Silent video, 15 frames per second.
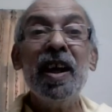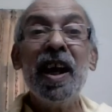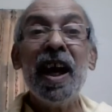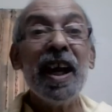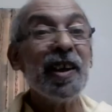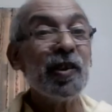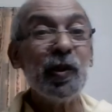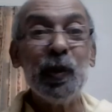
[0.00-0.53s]

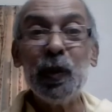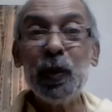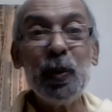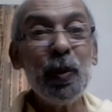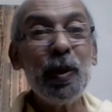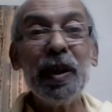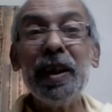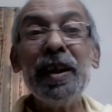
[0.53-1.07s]
has
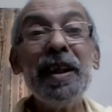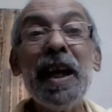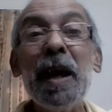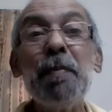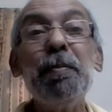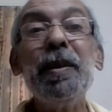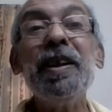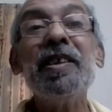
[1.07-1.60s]
no
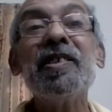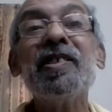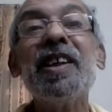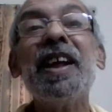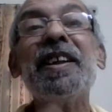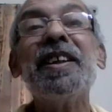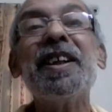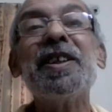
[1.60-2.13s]
unhappiness
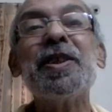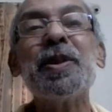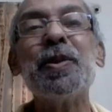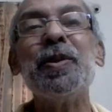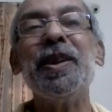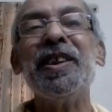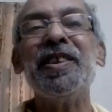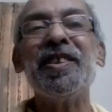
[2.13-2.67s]
attached to
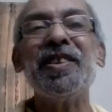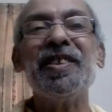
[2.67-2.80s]
it